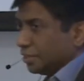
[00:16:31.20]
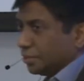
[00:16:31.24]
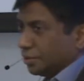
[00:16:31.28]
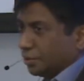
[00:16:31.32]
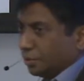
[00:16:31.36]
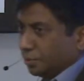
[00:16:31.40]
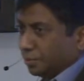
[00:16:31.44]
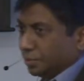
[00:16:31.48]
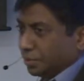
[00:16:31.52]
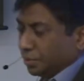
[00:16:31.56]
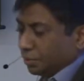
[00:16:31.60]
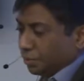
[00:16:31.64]

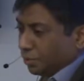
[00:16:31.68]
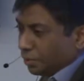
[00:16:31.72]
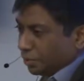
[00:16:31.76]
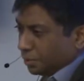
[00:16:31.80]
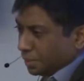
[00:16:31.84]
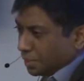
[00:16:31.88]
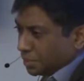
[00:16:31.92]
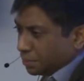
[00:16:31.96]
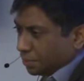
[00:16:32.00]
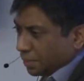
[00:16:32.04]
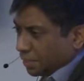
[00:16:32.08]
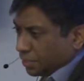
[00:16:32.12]
code, you
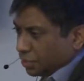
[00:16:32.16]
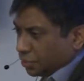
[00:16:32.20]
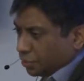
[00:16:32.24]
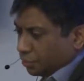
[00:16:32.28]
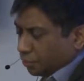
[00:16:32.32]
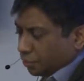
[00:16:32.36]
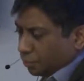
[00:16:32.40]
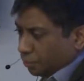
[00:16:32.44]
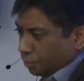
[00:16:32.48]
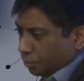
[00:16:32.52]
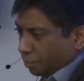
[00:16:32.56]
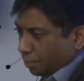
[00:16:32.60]
always want
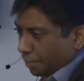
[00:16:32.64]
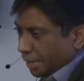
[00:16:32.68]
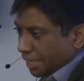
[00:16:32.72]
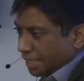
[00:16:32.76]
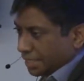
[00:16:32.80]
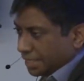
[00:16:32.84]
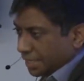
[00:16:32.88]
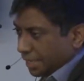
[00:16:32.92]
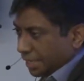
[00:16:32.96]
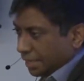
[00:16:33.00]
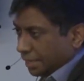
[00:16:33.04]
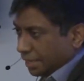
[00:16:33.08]
to
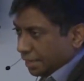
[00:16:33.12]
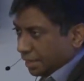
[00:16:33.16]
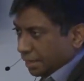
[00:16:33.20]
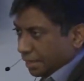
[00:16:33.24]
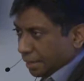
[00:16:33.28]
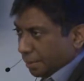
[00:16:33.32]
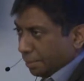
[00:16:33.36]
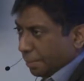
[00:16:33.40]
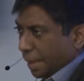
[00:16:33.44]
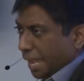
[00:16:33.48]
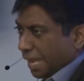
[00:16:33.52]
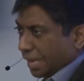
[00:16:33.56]
maintain
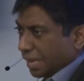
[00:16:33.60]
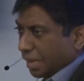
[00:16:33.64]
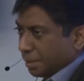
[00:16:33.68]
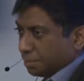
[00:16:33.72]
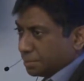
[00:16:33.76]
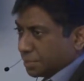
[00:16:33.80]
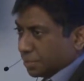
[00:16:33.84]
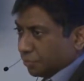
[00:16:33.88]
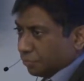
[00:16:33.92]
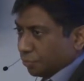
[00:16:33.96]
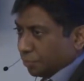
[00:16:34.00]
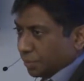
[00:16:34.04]

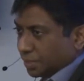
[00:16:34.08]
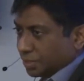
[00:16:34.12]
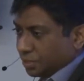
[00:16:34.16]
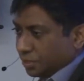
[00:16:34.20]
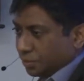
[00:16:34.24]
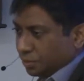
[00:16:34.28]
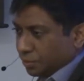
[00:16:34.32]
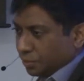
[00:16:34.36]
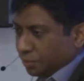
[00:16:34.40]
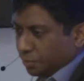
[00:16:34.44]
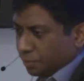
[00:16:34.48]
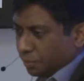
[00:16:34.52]
backups of what
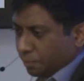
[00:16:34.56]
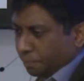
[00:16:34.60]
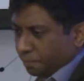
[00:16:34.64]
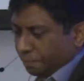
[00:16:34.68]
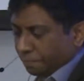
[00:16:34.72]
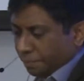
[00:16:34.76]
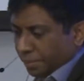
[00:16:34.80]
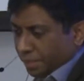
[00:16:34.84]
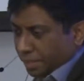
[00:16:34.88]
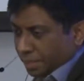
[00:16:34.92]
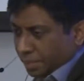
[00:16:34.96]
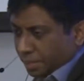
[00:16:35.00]
you do.
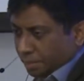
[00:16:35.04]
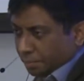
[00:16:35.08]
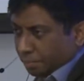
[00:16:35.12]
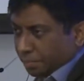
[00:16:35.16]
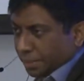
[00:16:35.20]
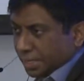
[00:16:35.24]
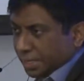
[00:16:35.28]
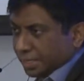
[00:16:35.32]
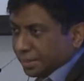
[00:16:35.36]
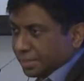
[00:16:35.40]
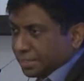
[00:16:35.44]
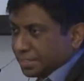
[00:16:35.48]

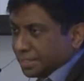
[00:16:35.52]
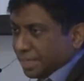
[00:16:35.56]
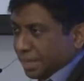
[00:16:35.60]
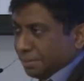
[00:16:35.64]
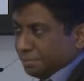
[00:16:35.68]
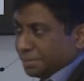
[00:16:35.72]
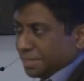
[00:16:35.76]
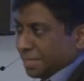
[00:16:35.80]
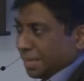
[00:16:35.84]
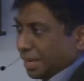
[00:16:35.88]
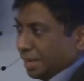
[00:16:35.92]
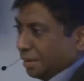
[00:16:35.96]
But at the
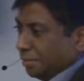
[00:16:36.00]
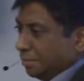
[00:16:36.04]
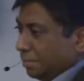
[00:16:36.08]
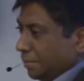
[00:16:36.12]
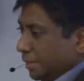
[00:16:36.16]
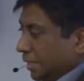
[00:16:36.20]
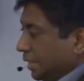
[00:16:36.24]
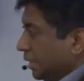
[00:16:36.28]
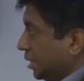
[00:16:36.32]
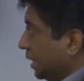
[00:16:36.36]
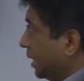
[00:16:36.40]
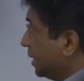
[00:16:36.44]
same
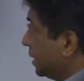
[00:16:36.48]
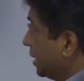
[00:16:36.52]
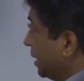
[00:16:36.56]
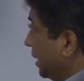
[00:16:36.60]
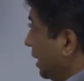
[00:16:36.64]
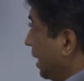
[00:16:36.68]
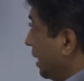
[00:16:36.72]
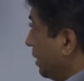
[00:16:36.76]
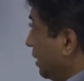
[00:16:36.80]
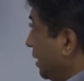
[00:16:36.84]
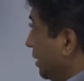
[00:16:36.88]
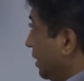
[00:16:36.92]
time, that's
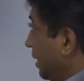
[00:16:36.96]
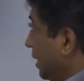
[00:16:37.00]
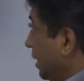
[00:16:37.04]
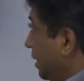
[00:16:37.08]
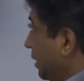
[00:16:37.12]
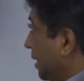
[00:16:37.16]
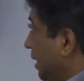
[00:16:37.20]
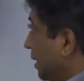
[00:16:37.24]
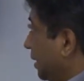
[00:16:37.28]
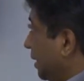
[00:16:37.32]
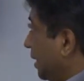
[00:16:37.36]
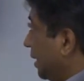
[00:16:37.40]
another
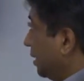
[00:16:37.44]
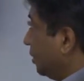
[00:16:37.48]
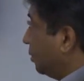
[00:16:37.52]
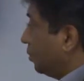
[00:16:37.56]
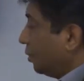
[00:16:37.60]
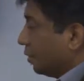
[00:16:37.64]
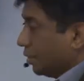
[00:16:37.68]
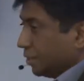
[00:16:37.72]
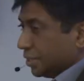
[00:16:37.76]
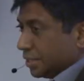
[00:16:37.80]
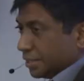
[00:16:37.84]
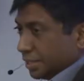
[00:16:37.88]
thing that can
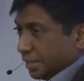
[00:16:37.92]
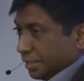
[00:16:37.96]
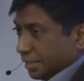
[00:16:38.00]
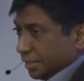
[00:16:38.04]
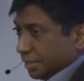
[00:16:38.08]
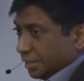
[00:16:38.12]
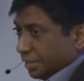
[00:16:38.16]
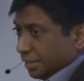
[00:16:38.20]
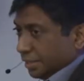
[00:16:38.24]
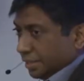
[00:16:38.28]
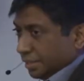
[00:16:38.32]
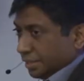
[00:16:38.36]
cause
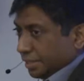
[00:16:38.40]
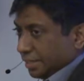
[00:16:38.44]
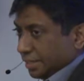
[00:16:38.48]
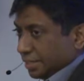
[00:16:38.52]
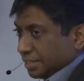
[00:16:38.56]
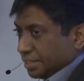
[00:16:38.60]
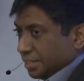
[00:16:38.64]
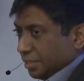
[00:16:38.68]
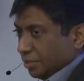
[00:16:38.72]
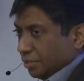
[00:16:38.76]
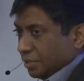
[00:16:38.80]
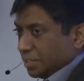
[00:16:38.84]

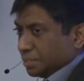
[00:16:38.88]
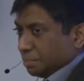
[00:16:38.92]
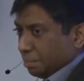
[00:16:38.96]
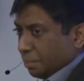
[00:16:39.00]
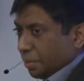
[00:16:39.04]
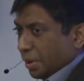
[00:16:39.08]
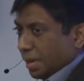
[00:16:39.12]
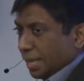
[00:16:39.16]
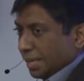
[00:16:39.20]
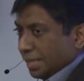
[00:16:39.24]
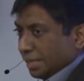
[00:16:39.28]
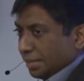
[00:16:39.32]
a serious
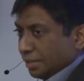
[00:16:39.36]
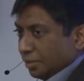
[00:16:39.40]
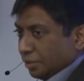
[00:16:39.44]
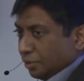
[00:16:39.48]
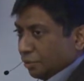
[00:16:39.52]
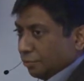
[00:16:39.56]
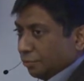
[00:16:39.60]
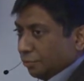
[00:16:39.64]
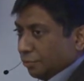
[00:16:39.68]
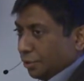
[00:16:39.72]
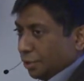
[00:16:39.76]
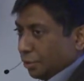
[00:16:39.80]
break in
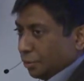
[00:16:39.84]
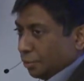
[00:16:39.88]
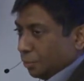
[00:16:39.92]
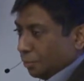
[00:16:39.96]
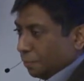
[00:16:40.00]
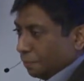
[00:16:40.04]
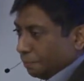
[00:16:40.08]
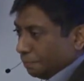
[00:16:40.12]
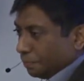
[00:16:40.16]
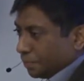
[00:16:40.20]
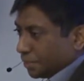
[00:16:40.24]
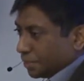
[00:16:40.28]
your
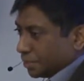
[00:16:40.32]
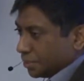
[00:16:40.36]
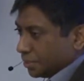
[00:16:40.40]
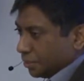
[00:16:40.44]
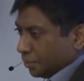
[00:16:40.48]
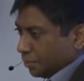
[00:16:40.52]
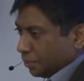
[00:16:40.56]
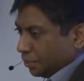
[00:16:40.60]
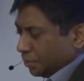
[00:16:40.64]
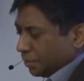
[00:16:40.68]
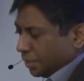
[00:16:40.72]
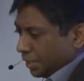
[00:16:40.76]
flow.
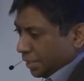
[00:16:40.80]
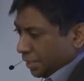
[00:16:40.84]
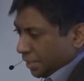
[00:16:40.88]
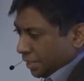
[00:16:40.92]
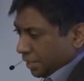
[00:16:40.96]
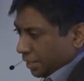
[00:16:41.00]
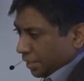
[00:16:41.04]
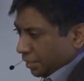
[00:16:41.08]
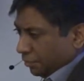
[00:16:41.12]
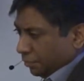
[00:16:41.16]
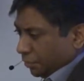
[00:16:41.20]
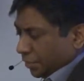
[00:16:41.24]
So
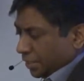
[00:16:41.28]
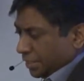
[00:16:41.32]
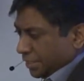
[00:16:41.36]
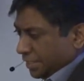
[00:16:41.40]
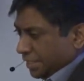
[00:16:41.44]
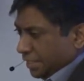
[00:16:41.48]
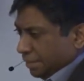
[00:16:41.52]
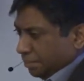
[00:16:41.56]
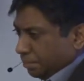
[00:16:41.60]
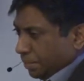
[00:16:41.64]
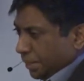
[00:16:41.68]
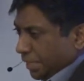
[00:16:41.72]
if you're
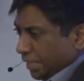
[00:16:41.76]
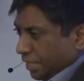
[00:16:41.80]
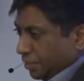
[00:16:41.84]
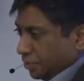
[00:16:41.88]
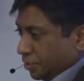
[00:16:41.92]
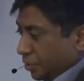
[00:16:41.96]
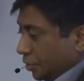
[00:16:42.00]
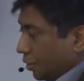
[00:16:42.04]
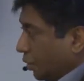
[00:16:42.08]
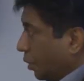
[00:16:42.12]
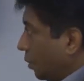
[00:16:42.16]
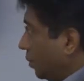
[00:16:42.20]
deeply
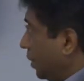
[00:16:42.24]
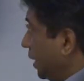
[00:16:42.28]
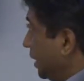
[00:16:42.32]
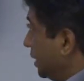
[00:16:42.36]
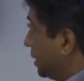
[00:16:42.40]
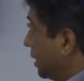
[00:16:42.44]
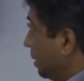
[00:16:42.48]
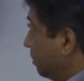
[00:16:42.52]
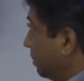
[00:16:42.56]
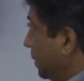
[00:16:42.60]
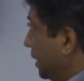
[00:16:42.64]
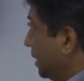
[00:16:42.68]
into coding
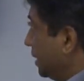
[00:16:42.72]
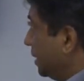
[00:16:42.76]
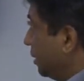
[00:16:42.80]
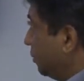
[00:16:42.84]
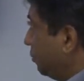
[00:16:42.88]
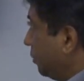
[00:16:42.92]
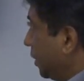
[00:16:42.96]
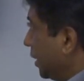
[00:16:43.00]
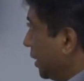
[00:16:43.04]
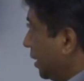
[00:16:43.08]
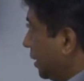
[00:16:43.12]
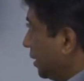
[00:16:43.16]
something
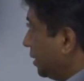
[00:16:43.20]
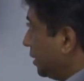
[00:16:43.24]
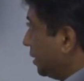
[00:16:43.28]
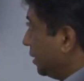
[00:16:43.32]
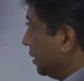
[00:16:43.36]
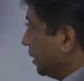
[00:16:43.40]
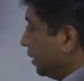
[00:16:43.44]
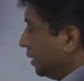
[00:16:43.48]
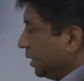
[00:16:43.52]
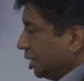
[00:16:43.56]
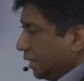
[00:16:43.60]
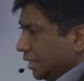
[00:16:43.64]
difficult,
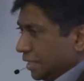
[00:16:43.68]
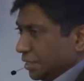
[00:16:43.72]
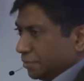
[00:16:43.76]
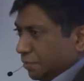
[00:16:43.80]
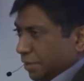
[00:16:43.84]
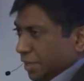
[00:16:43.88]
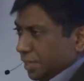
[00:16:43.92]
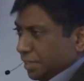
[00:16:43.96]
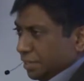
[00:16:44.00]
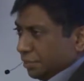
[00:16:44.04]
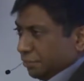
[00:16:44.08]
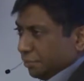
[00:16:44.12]
it's
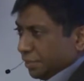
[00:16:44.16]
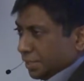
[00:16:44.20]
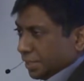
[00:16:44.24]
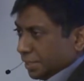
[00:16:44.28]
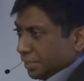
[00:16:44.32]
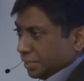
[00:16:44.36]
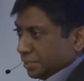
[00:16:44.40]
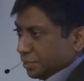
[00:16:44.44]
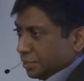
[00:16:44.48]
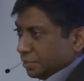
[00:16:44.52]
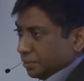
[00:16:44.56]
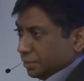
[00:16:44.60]
very
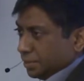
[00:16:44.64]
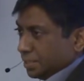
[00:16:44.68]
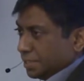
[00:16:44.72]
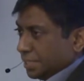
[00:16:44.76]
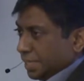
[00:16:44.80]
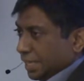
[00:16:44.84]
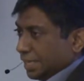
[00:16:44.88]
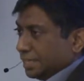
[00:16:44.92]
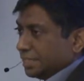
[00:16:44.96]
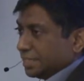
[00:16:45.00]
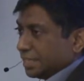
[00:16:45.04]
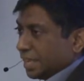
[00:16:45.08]
difficult to
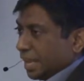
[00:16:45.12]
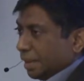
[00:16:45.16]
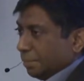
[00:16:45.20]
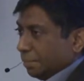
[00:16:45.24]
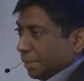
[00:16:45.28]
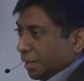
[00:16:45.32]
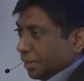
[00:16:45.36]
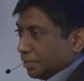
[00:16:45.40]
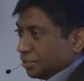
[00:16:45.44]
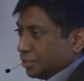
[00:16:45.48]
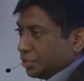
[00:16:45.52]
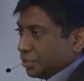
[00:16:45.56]
take
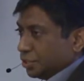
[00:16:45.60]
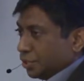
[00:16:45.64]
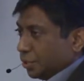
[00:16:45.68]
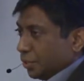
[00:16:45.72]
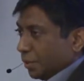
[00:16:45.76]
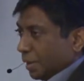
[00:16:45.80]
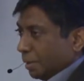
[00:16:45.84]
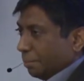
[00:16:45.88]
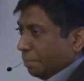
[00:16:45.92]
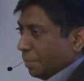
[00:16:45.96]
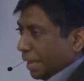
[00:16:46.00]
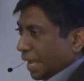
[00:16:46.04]
time out to
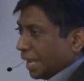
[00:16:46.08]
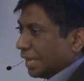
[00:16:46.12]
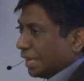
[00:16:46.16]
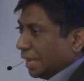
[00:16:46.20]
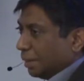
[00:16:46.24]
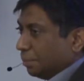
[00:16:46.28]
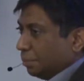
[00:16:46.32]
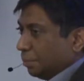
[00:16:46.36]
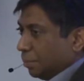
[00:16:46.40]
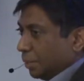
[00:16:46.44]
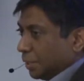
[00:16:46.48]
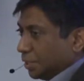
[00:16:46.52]
go and back
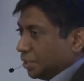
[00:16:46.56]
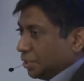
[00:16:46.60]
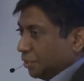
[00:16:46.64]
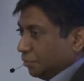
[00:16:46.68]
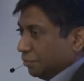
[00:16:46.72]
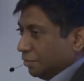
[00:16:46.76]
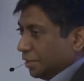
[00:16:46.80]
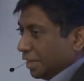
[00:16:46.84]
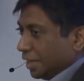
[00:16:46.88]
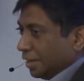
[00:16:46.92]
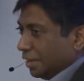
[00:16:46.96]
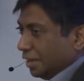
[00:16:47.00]
up what
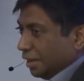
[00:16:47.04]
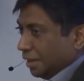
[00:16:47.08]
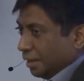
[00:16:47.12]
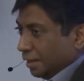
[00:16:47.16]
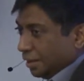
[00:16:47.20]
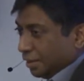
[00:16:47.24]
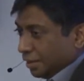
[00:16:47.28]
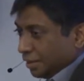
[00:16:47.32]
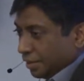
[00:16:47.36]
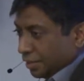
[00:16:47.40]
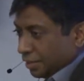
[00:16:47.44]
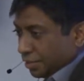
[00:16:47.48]
you've done.
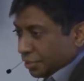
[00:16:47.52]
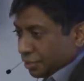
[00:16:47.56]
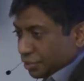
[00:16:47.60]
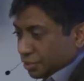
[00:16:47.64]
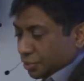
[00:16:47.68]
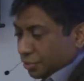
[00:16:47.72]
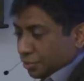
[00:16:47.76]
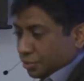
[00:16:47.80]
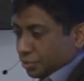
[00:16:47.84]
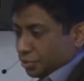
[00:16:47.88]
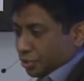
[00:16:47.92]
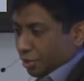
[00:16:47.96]

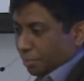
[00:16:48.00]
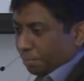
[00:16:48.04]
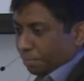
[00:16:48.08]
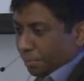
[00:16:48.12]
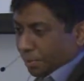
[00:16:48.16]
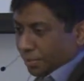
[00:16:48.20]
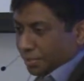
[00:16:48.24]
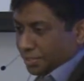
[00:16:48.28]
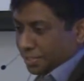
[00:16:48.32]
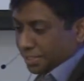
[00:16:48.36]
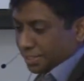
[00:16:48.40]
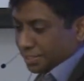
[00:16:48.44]
So
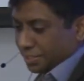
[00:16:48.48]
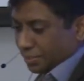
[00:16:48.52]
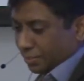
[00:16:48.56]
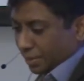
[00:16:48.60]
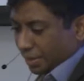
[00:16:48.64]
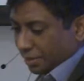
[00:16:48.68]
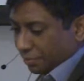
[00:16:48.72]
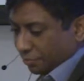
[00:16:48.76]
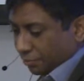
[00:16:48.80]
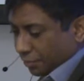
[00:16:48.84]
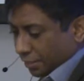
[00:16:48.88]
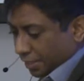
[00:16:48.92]
Dropbox is
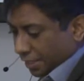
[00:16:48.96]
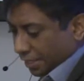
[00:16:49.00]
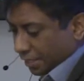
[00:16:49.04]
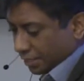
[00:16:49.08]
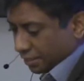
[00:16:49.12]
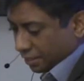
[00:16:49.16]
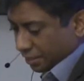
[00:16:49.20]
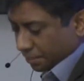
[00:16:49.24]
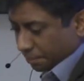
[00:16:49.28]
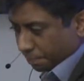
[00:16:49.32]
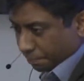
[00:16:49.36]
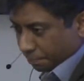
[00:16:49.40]
great for
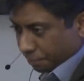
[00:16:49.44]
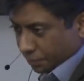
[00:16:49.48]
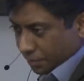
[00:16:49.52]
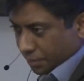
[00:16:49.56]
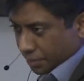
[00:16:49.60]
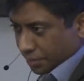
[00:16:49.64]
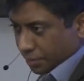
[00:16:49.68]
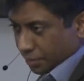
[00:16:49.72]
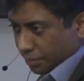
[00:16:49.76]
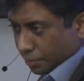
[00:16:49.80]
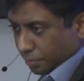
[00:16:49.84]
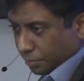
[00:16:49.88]
that.
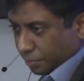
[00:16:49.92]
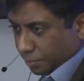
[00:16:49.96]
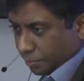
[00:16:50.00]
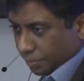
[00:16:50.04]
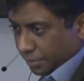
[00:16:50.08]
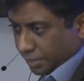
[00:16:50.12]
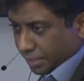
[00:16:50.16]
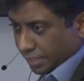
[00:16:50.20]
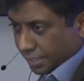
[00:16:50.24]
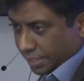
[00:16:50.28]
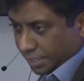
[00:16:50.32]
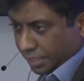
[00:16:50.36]
So
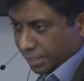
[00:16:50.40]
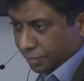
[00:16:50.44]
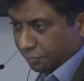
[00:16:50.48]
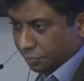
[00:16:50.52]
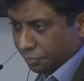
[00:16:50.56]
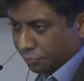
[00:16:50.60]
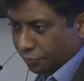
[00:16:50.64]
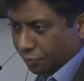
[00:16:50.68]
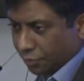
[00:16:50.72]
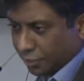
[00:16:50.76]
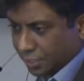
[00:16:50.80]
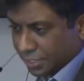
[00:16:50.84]

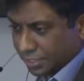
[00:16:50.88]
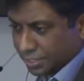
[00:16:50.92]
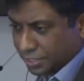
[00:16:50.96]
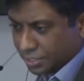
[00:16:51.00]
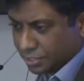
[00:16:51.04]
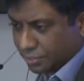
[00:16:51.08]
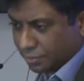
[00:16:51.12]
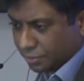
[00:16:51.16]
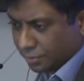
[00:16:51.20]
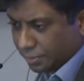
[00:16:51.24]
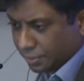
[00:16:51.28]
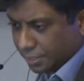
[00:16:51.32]
if you've all
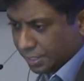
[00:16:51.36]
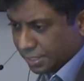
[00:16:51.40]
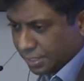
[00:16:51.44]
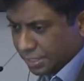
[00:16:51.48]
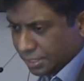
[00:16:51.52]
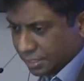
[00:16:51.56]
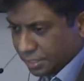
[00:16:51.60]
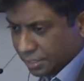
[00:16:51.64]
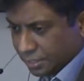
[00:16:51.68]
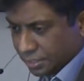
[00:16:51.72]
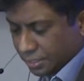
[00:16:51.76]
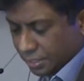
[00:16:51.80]
installed
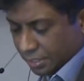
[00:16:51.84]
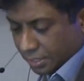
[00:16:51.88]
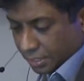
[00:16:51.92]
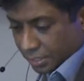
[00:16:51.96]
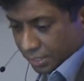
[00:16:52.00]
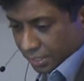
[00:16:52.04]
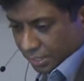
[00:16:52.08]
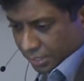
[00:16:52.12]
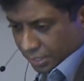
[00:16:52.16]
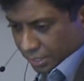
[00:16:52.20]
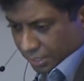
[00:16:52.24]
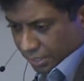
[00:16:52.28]
it,
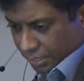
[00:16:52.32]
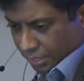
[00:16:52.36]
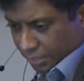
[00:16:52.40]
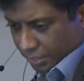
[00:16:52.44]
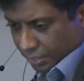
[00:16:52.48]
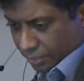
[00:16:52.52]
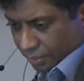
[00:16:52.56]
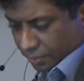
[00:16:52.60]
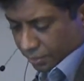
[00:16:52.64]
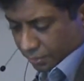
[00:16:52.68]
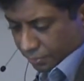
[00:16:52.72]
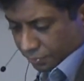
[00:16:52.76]

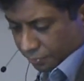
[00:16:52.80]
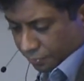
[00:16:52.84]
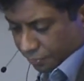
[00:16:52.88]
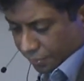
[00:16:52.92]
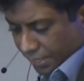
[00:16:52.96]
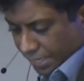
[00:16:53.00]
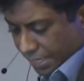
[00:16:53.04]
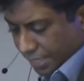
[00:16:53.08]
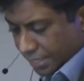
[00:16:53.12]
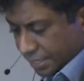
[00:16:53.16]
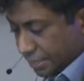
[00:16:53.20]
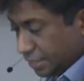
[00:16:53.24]
you'll
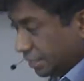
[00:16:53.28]
find